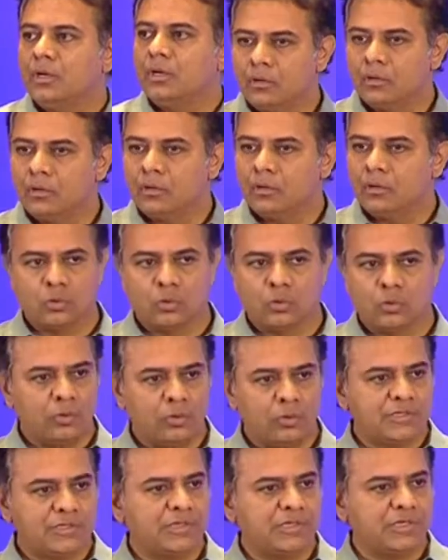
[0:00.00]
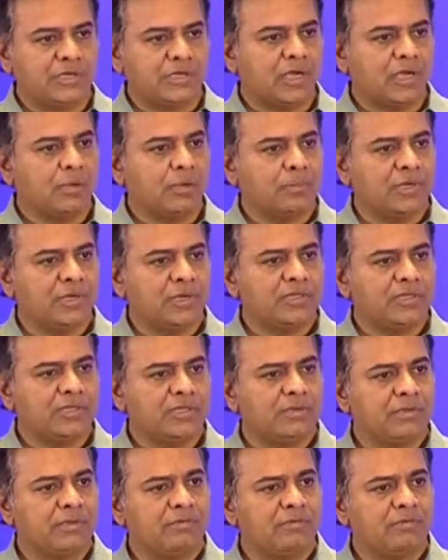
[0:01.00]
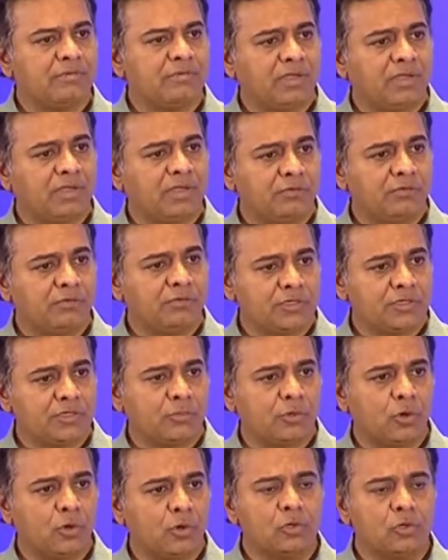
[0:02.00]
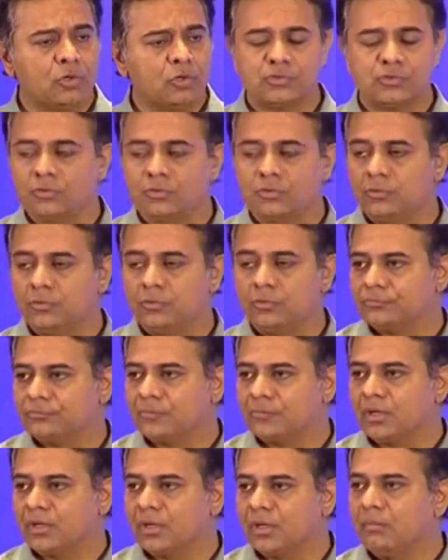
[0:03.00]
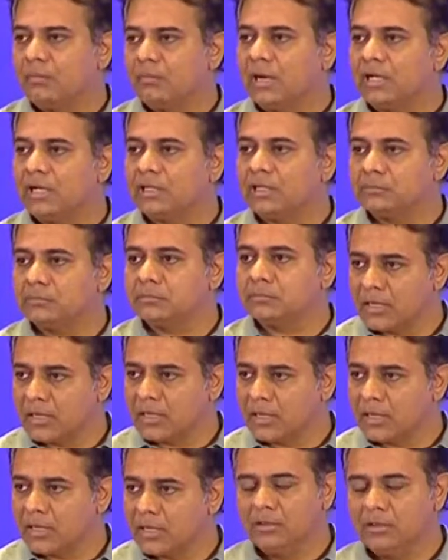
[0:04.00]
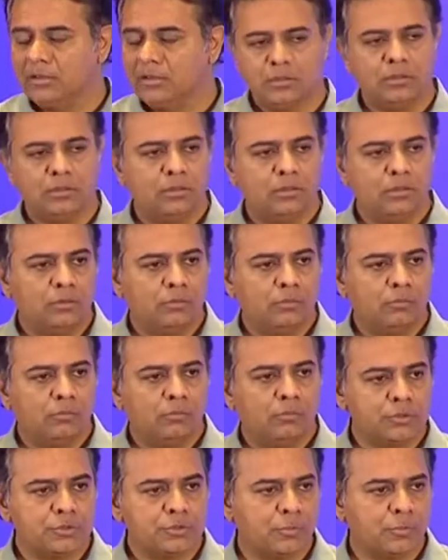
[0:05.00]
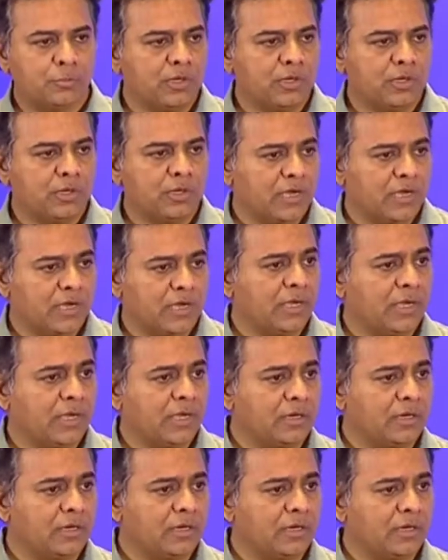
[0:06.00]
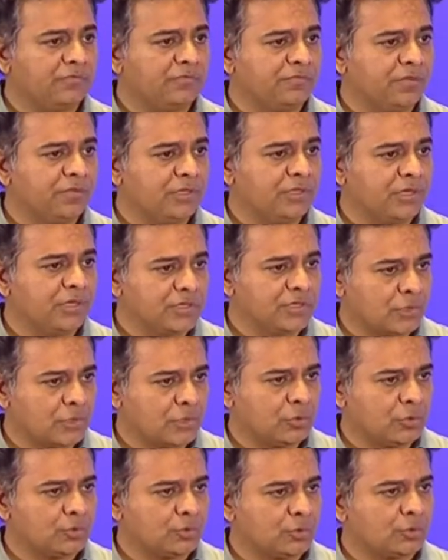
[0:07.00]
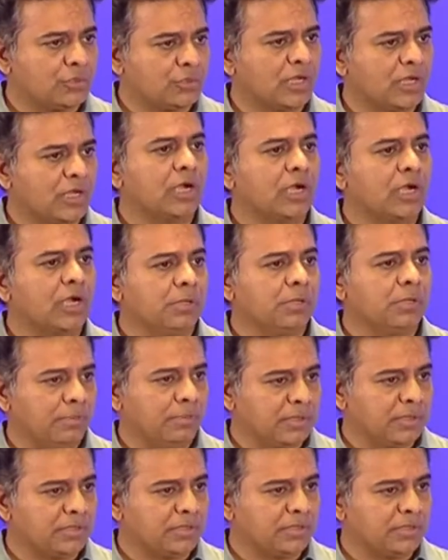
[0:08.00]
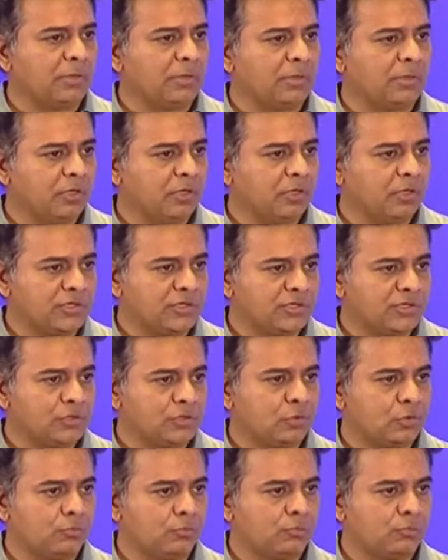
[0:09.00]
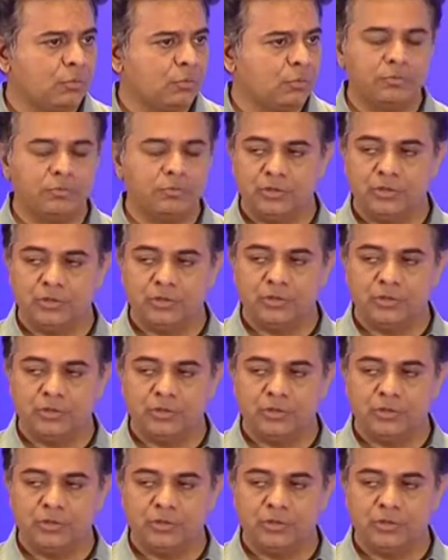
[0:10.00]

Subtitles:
not only is India completing 75 years, but also Mahatma Gandhi was born exactly 150 years ago, so there can't be a better timing of this. So what do we do?